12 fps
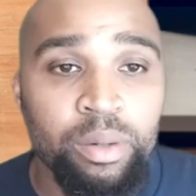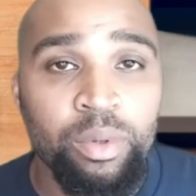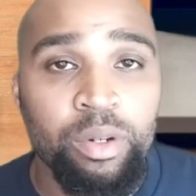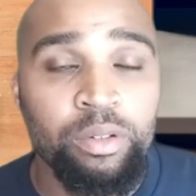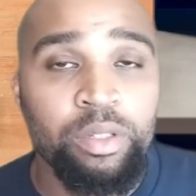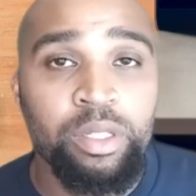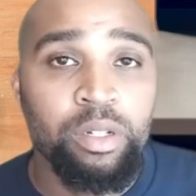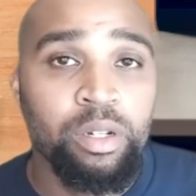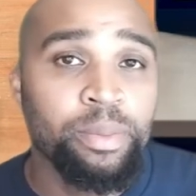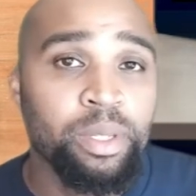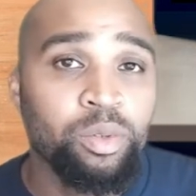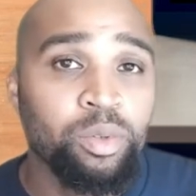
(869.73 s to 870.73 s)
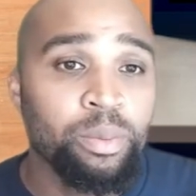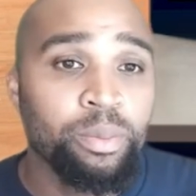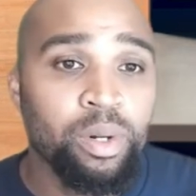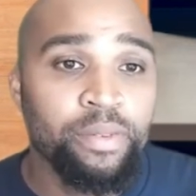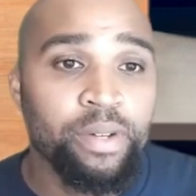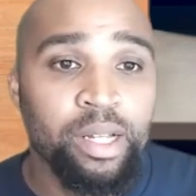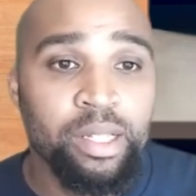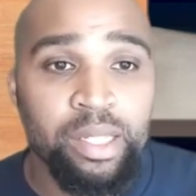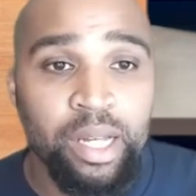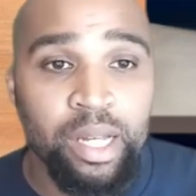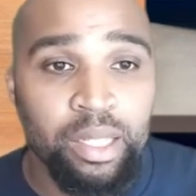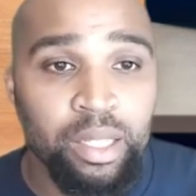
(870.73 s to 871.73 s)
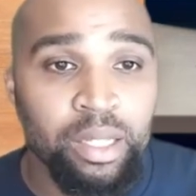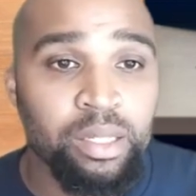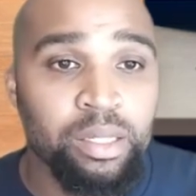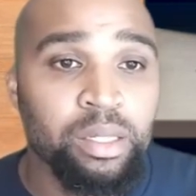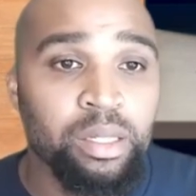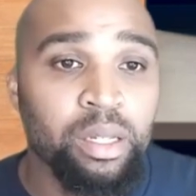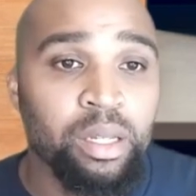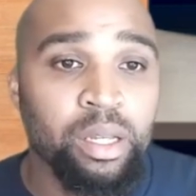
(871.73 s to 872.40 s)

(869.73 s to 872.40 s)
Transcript: We'll determine who the point of contact is,